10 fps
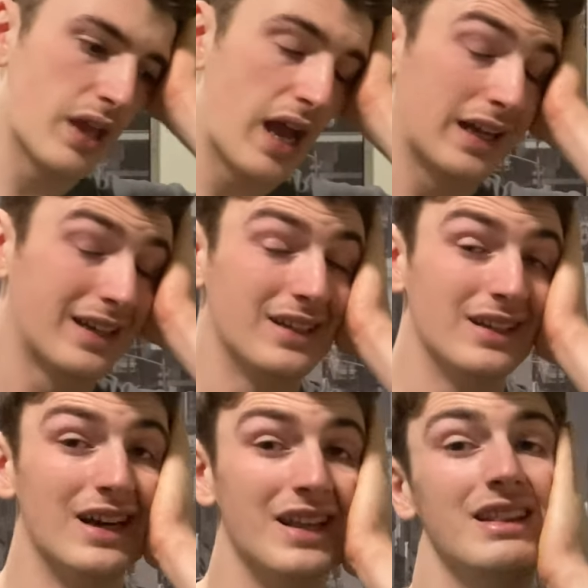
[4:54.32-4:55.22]
I
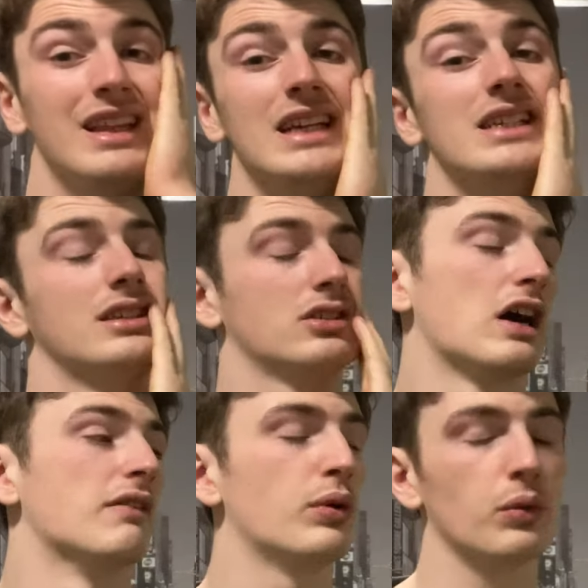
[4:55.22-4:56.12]
can at least, so
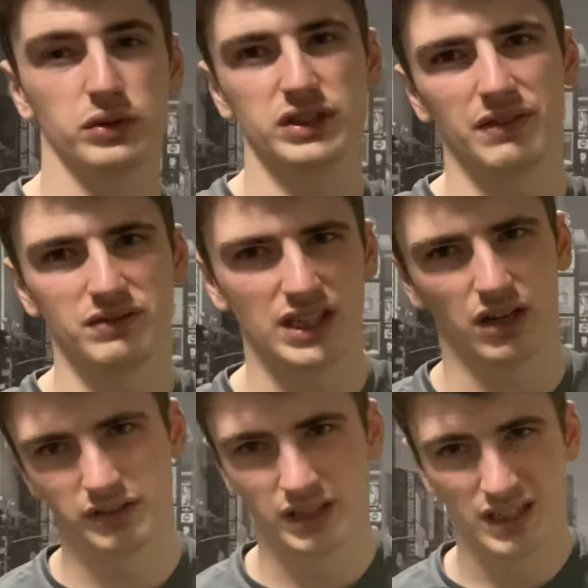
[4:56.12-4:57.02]
I've put 170 on,